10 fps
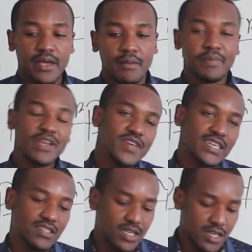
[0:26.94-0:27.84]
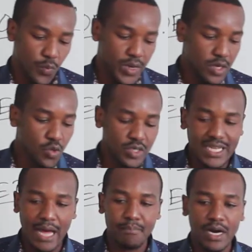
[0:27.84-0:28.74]
Previously, we looked
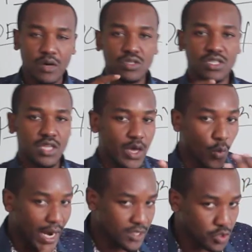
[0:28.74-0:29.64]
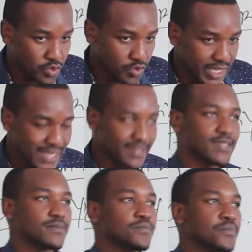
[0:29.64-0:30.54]
about the word to stress,